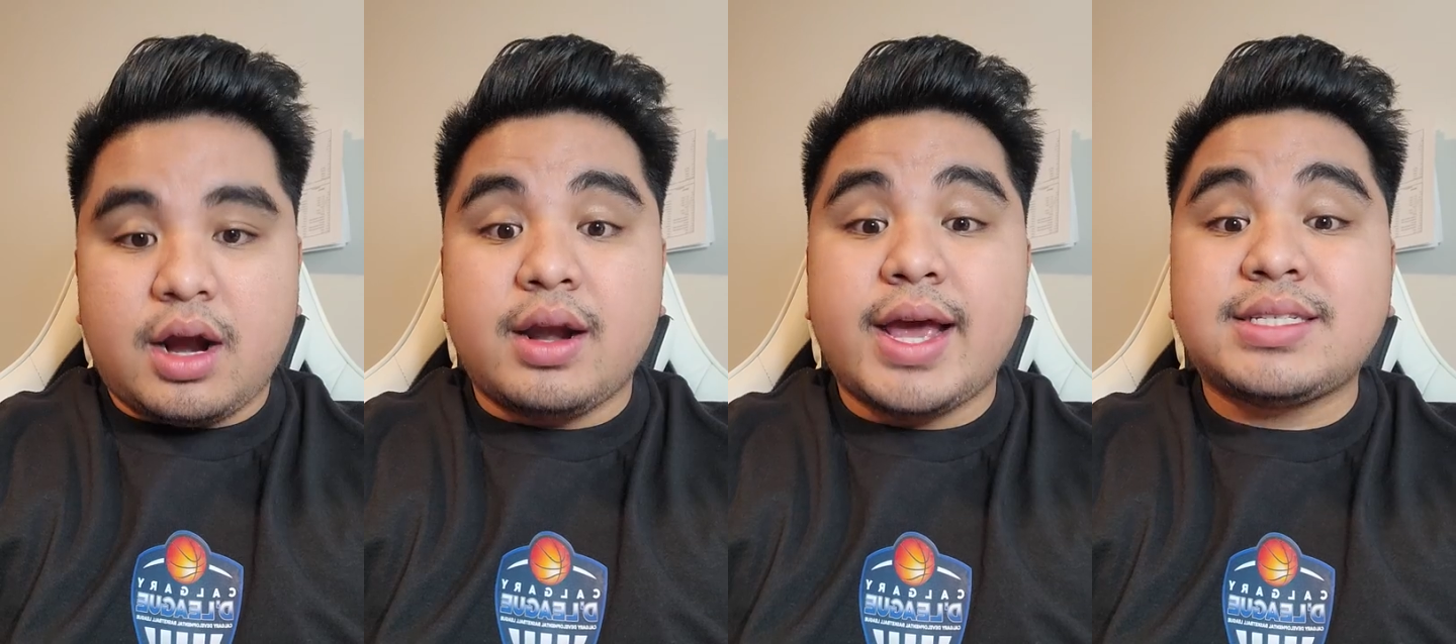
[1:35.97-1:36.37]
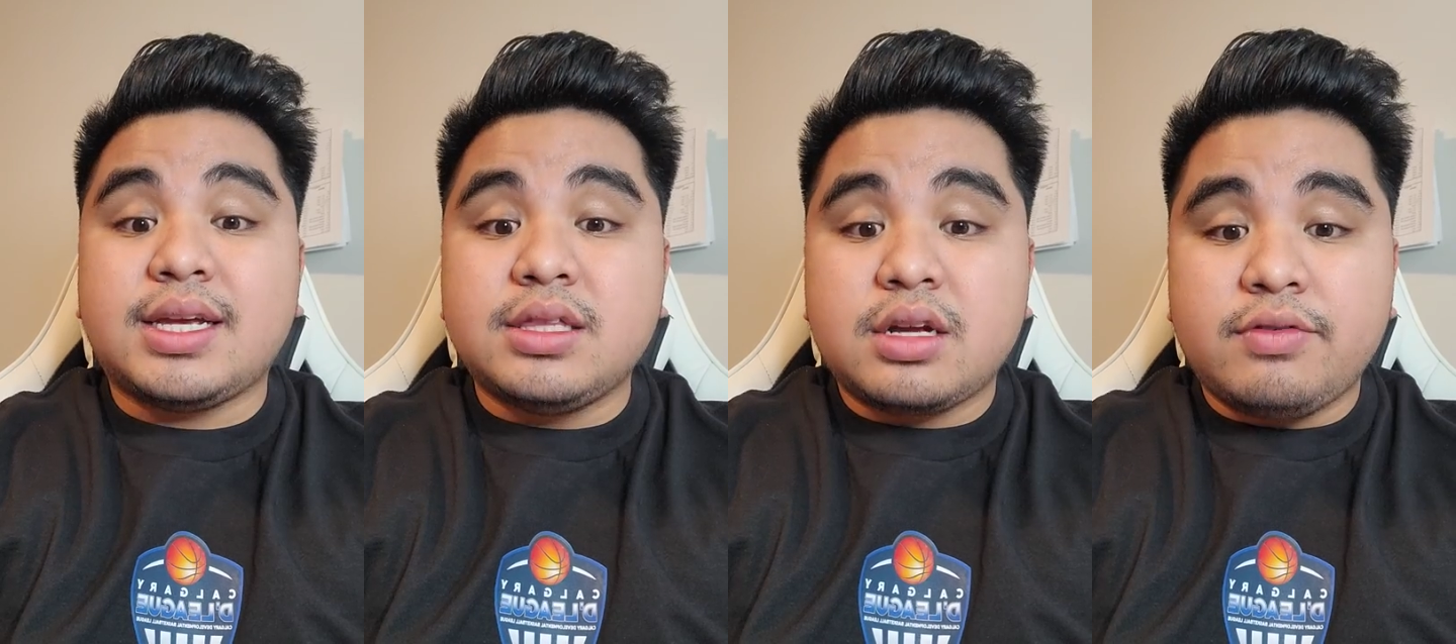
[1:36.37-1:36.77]
Our next
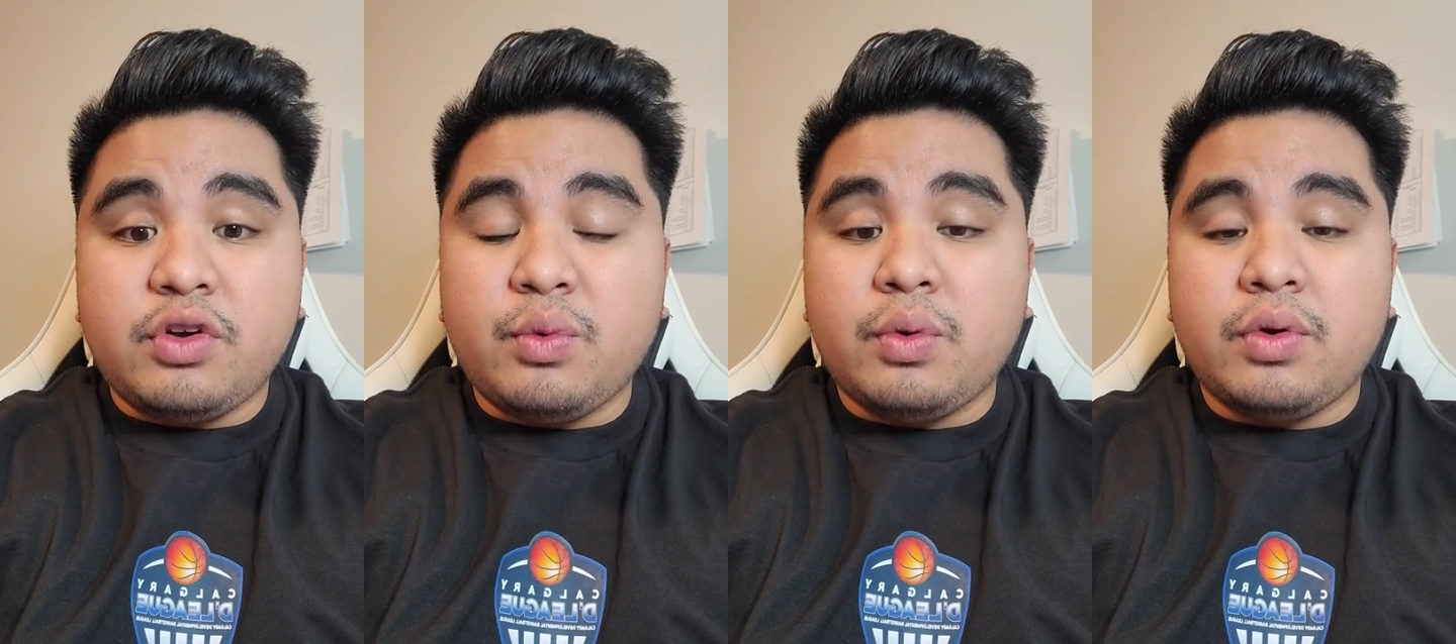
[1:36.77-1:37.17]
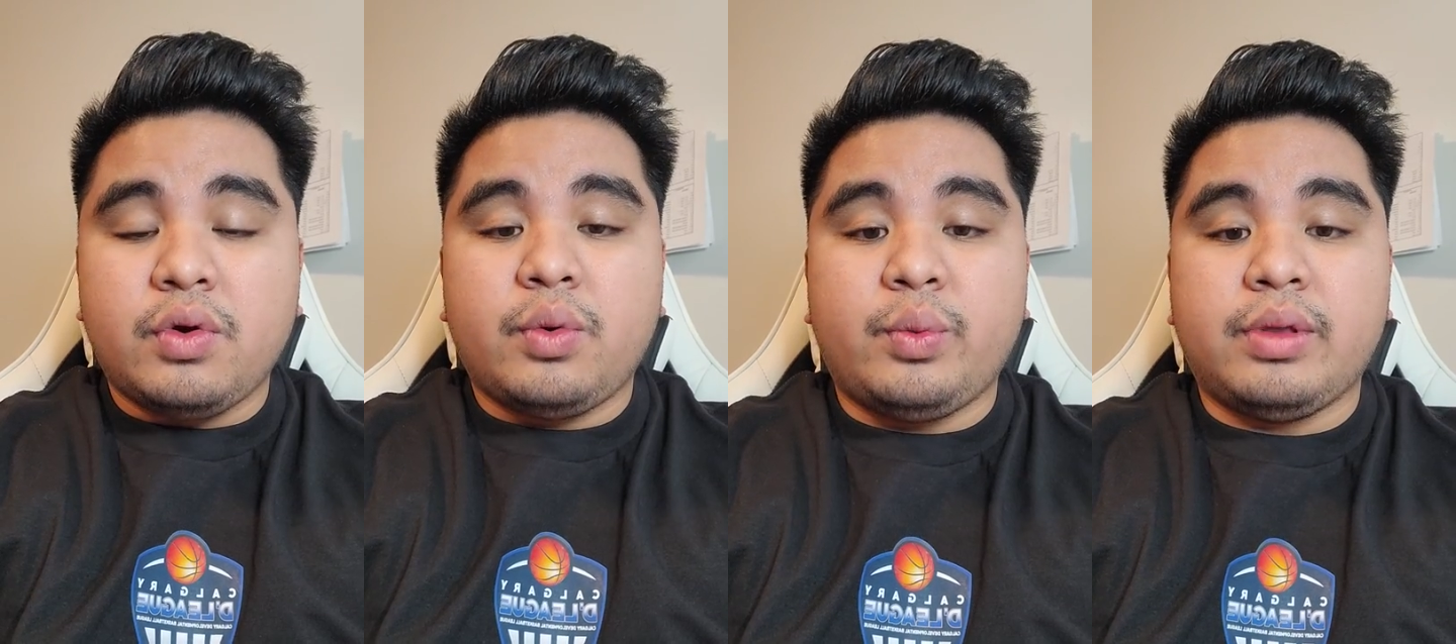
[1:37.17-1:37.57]
interview
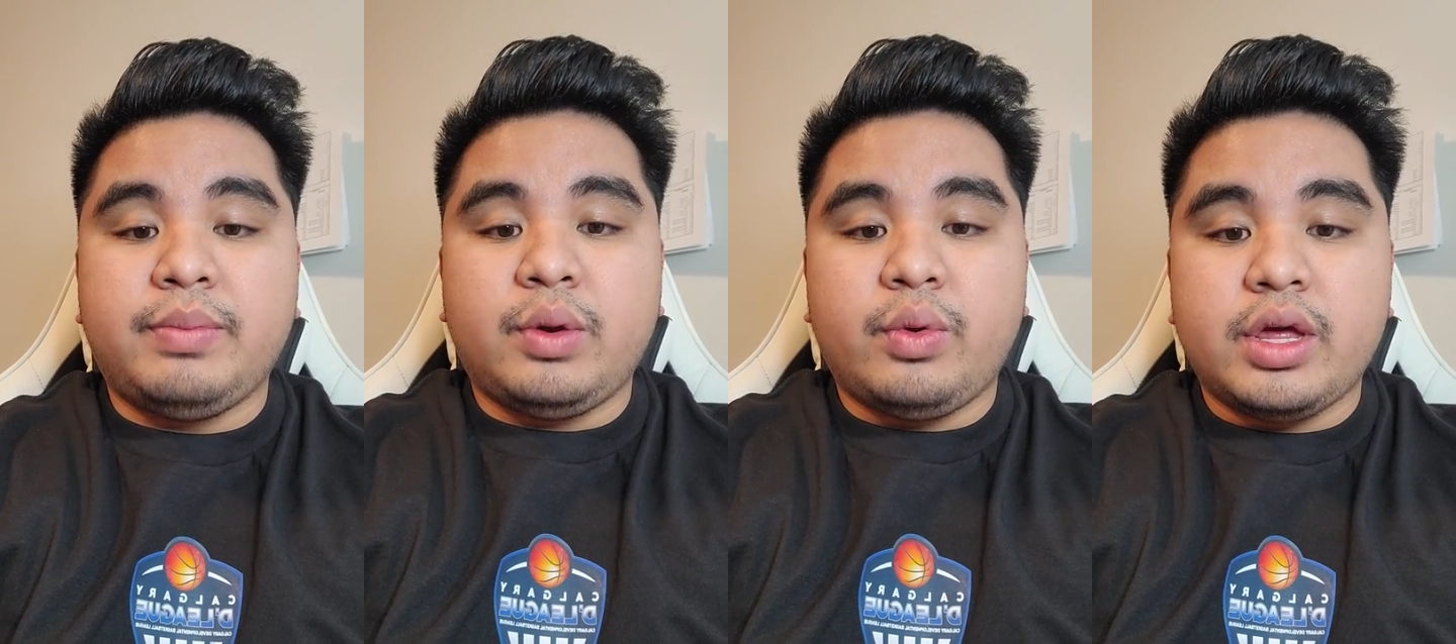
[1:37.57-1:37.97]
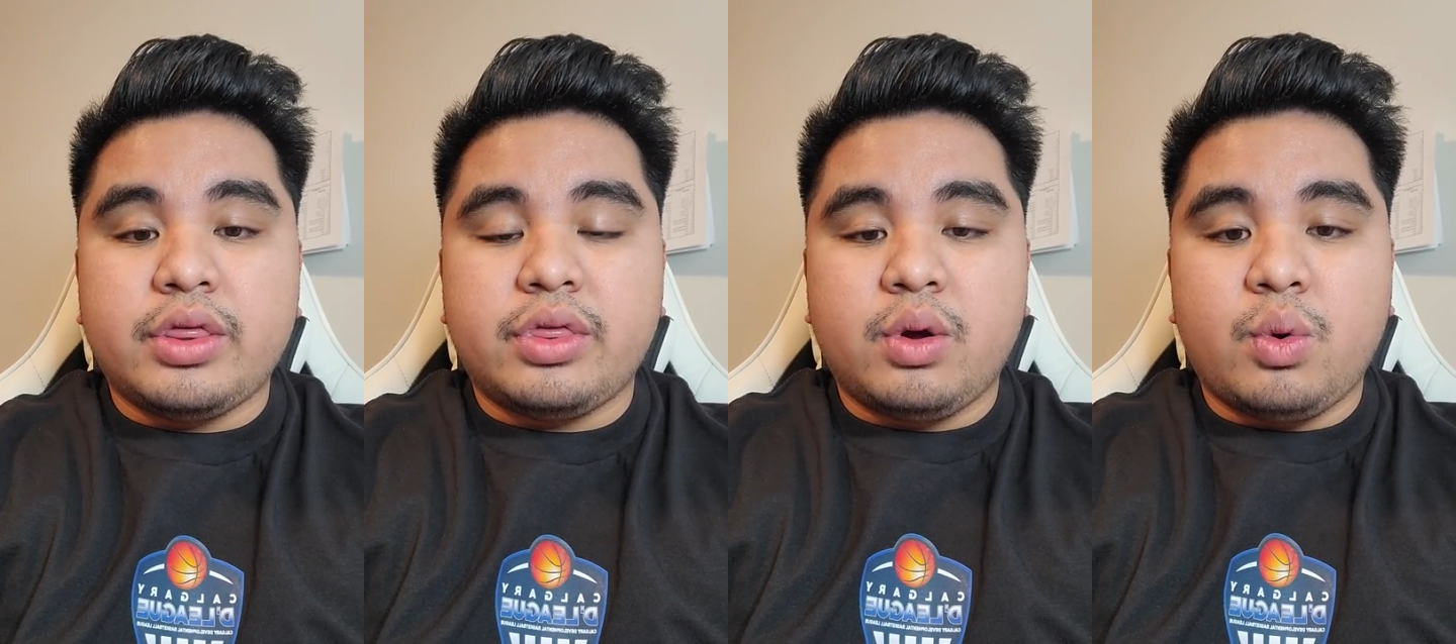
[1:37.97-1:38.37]
will be
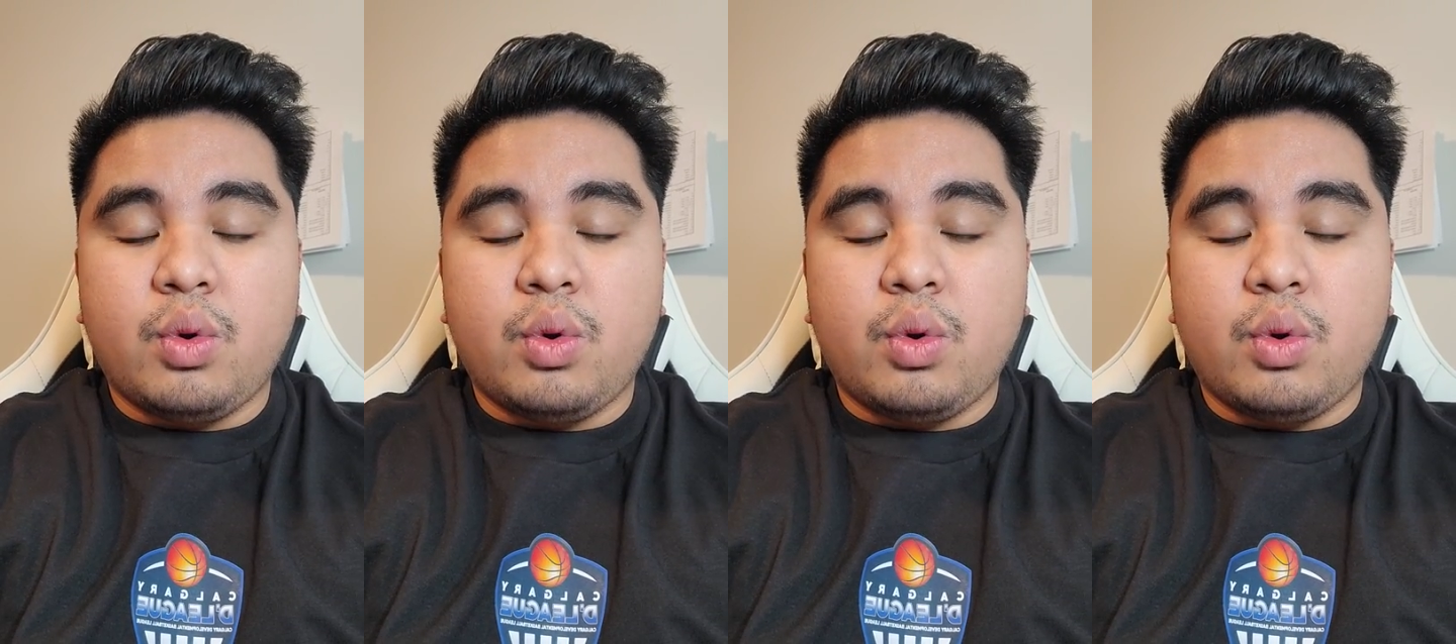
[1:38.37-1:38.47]
with